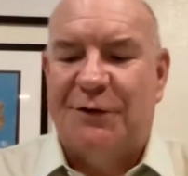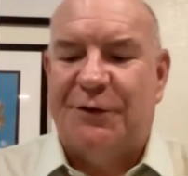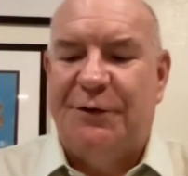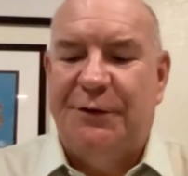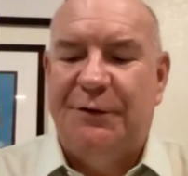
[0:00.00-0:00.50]

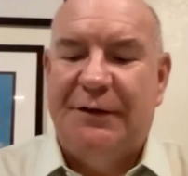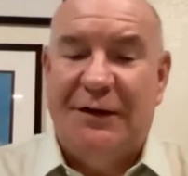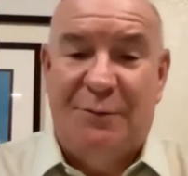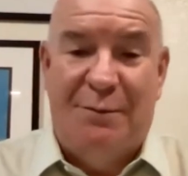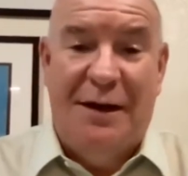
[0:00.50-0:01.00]
true.
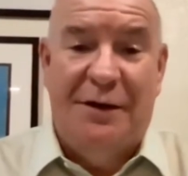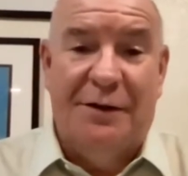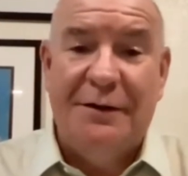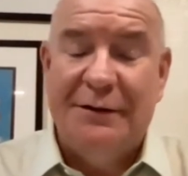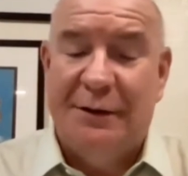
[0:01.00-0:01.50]
It's
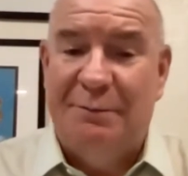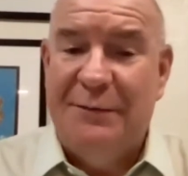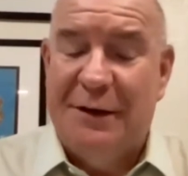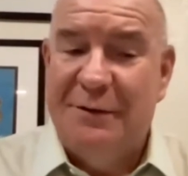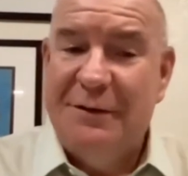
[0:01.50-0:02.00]
beer,
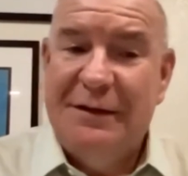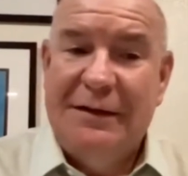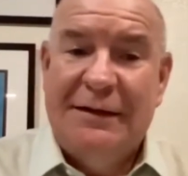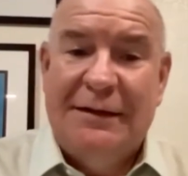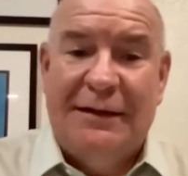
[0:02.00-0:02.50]

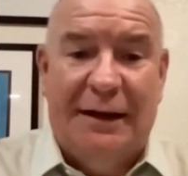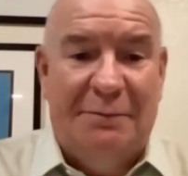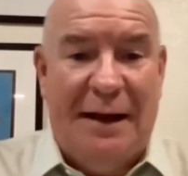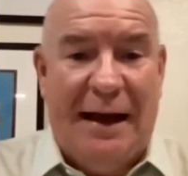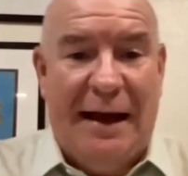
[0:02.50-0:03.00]

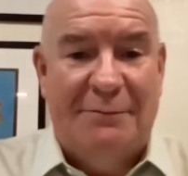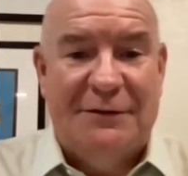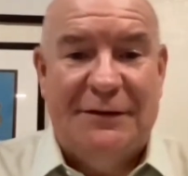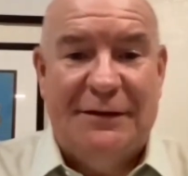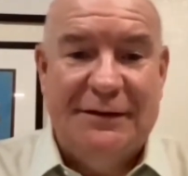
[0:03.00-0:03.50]

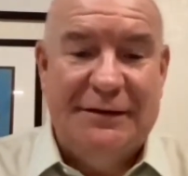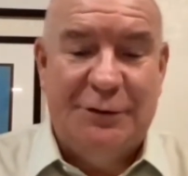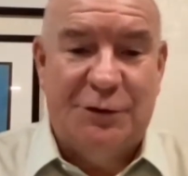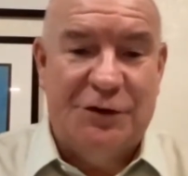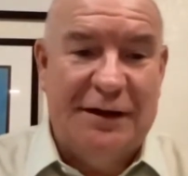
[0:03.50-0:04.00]
Pabst
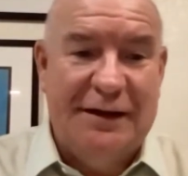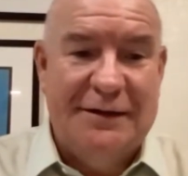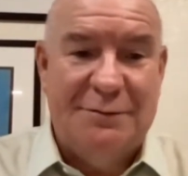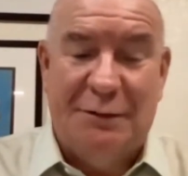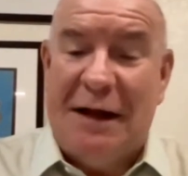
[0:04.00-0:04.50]
or
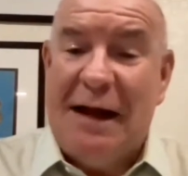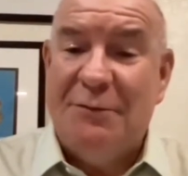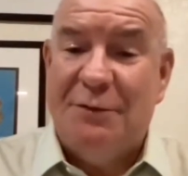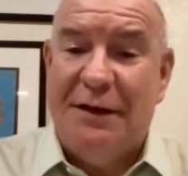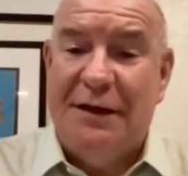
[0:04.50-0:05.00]
Schlitz, but
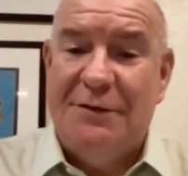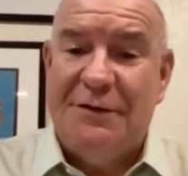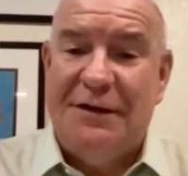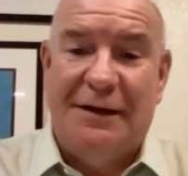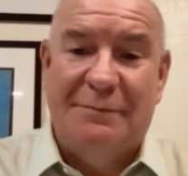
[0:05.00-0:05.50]
Pabst's really interesting.